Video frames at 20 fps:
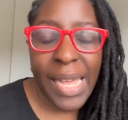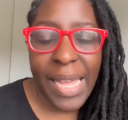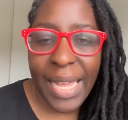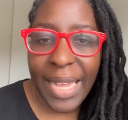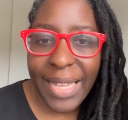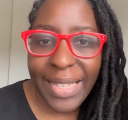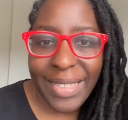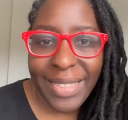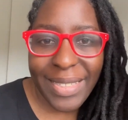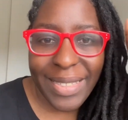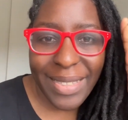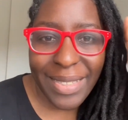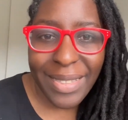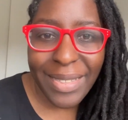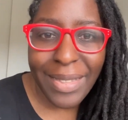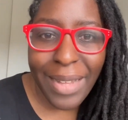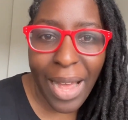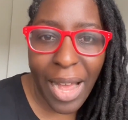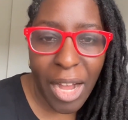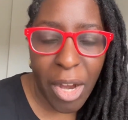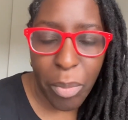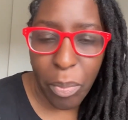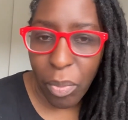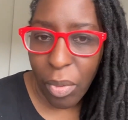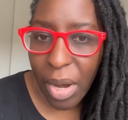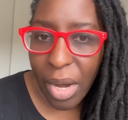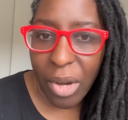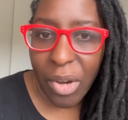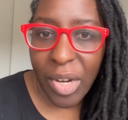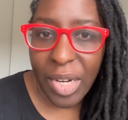It's just not a
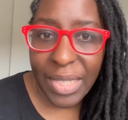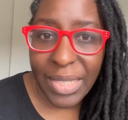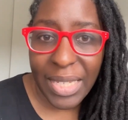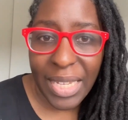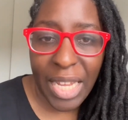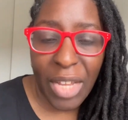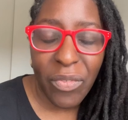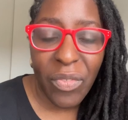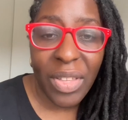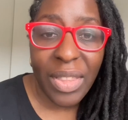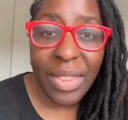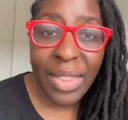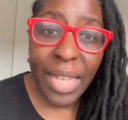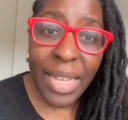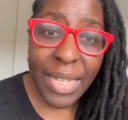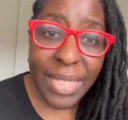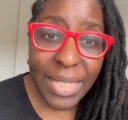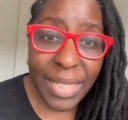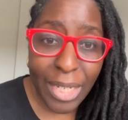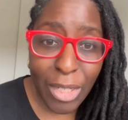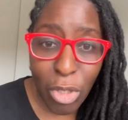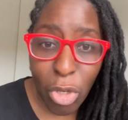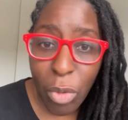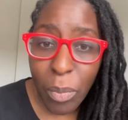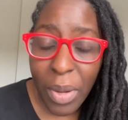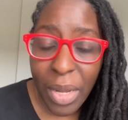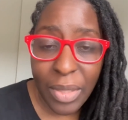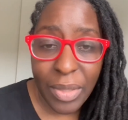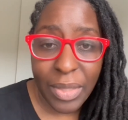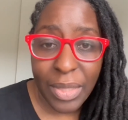priority. If it thinks that you're
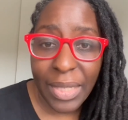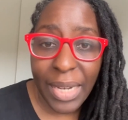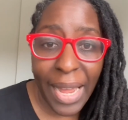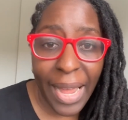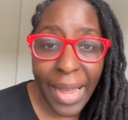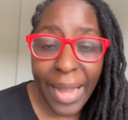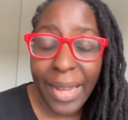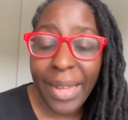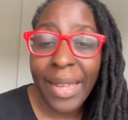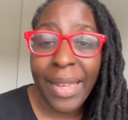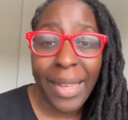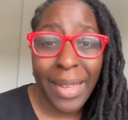about to die,